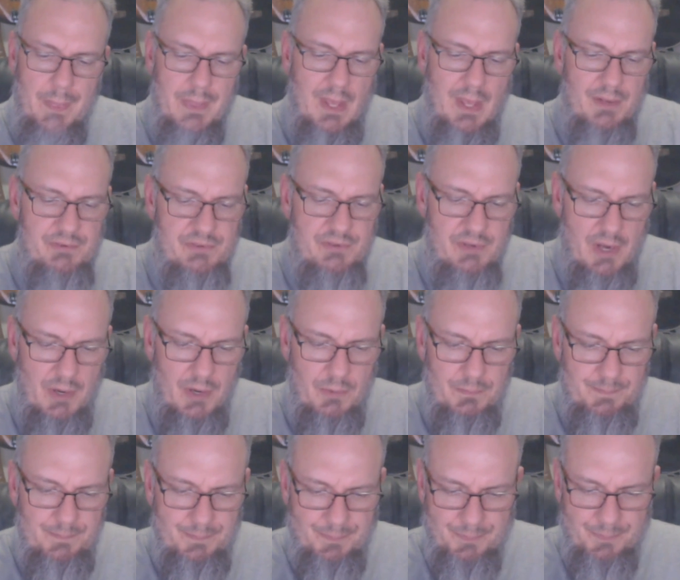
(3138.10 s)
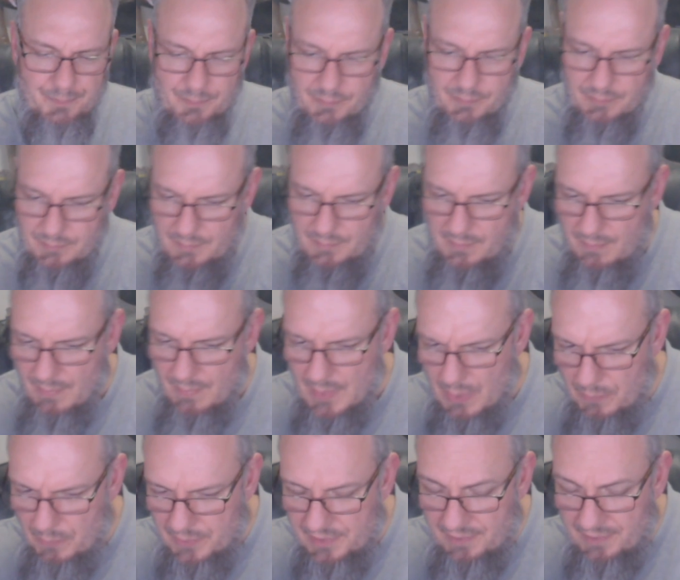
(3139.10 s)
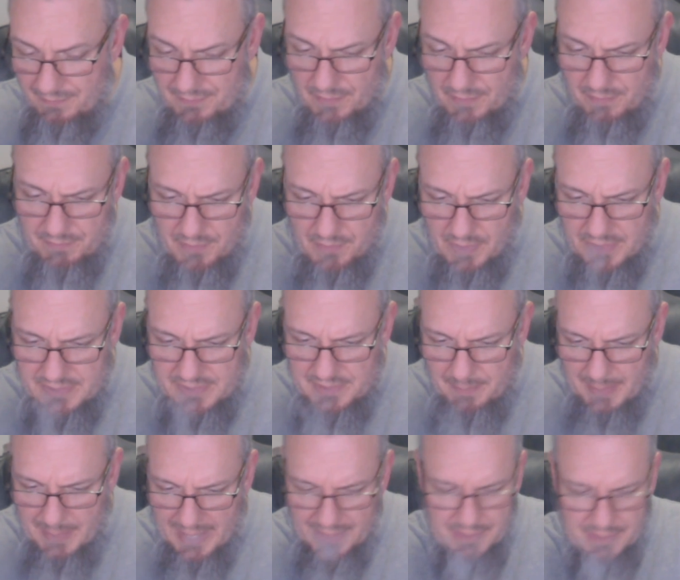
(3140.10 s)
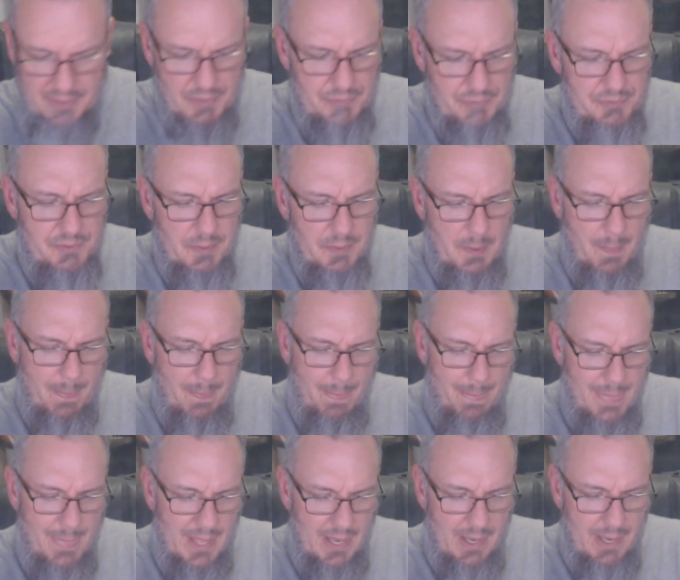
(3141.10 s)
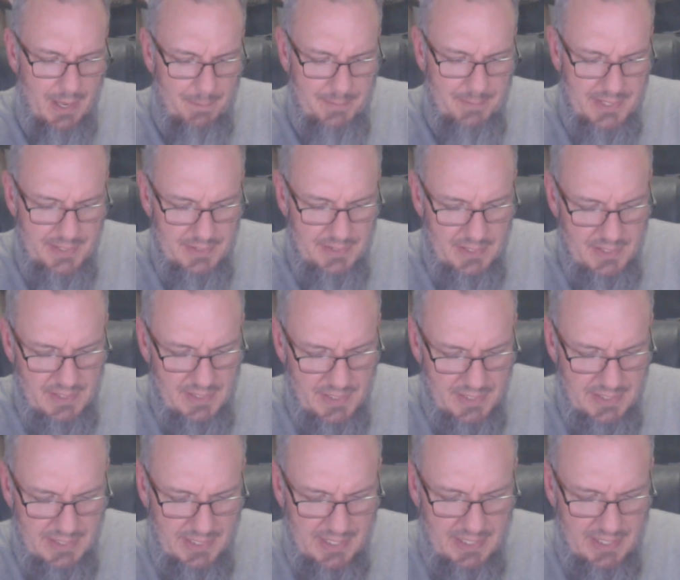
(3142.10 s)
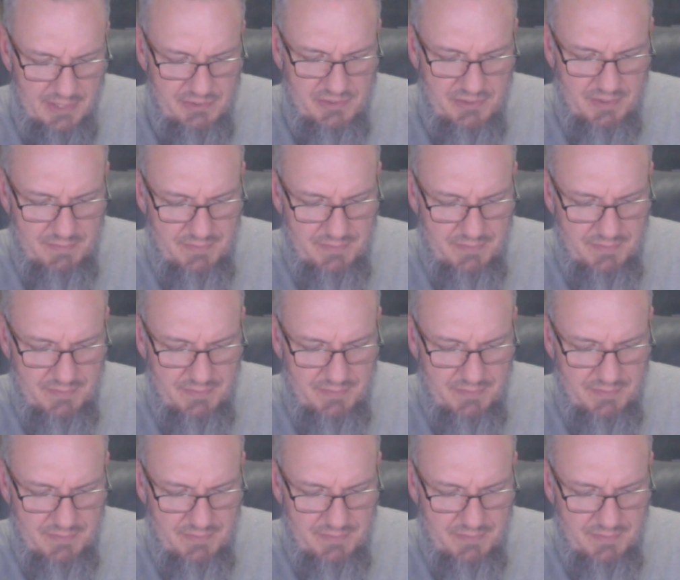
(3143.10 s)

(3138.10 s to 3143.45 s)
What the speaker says: So, with the Flavora tobaccos, I'm getting the nutty edge of